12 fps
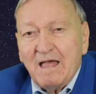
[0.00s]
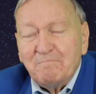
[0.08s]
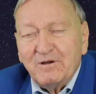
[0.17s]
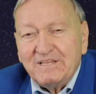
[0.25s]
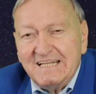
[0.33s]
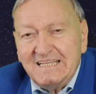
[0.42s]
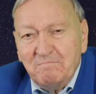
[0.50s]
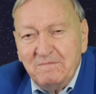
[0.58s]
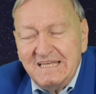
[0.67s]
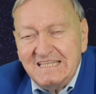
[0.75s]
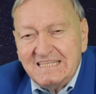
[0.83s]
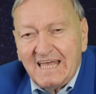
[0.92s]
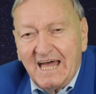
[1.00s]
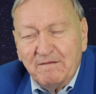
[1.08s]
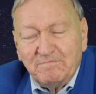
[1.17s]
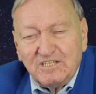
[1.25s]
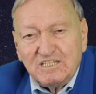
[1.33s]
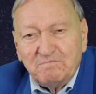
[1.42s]
But in the
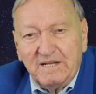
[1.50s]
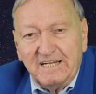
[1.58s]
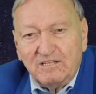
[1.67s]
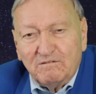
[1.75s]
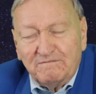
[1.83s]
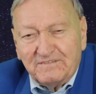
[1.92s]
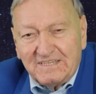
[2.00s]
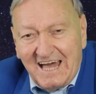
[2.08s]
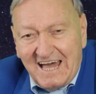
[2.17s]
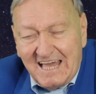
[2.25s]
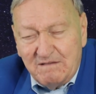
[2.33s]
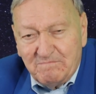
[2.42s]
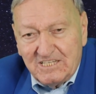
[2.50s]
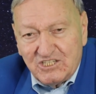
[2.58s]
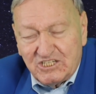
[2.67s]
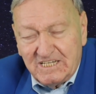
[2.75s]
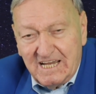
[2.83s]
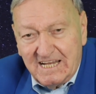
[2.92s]
meantime, the spirit of time has
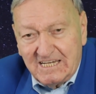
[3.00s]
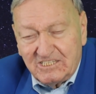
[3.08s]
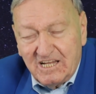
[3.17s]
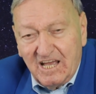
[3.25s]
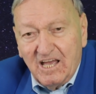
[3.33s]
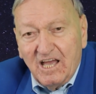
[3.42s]
changed.